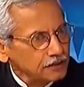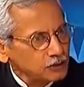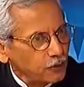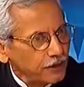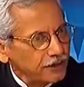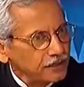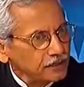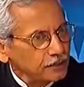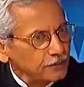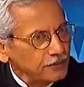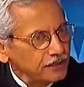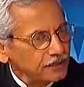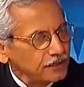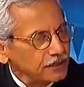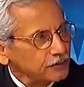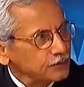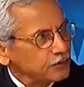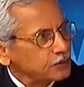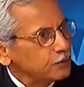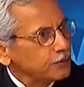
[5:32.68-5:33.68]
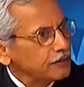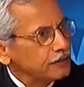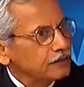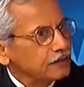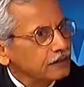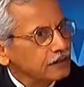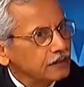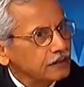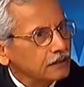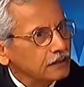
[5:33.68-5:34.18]
joint communique
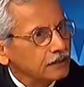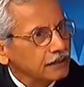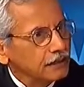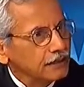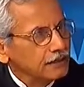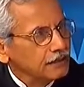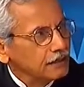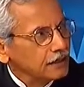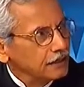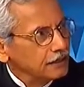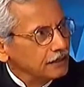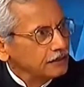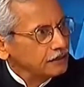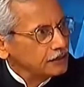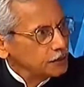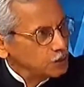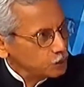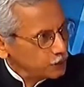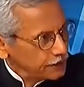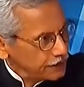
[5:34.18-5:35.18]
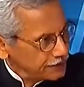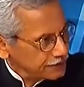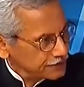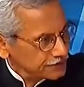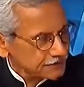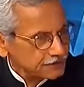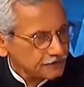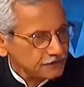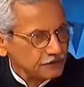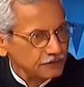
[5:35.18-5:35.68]
between India and
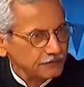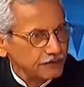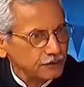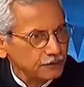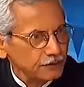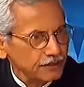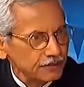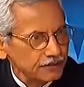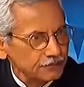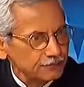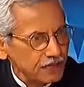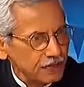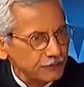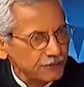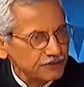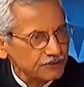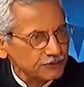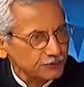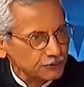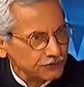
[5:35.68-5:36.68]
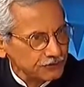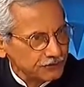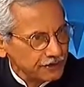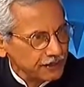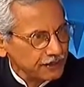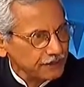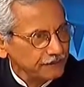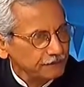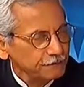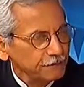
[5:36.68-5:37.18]
US, when Prime Minister was
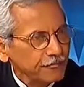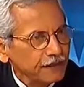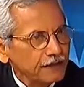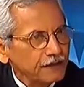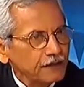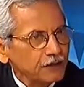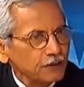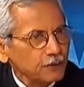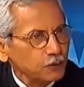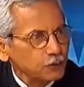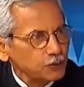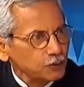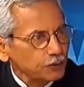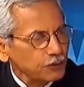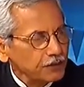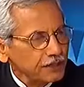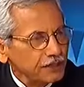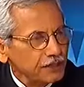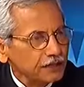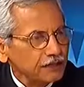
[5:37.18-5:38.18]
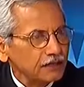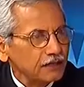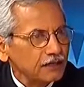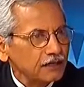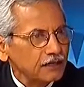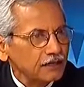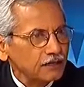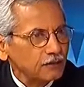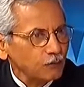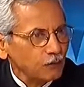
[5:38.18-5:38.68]
there, not only
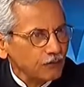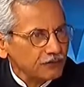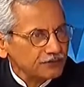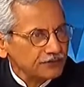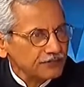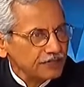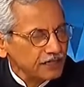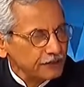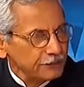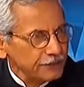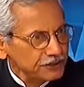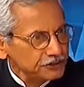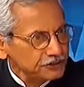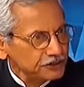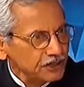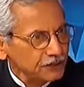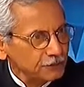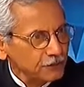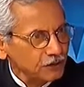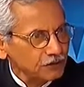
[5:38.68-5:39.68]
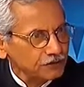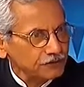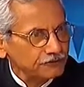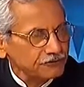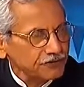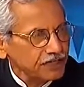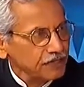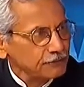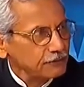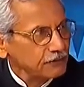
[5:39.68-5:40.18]
was there a mention about
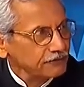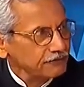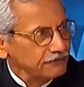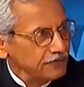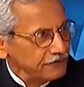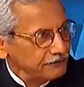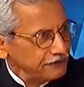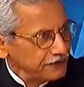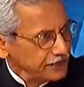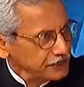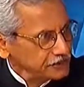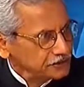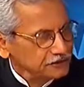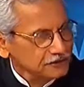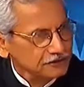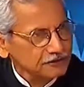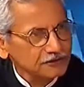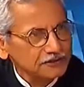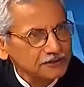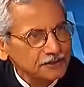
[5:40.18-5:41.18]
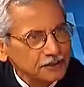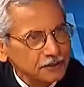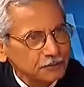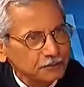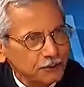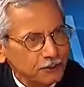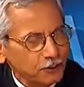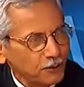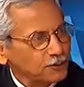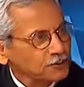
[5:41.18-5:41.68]
freedom of navigation,
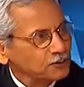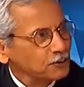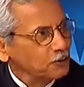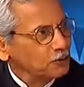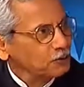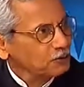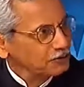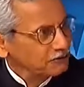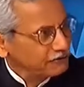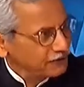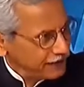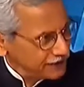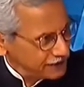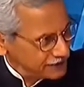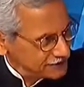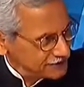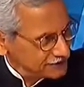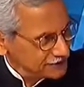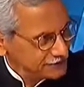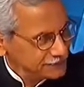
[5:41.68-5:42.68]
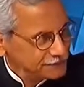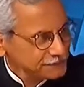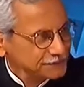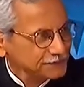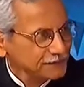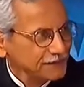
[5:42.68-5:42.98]
but also overflights.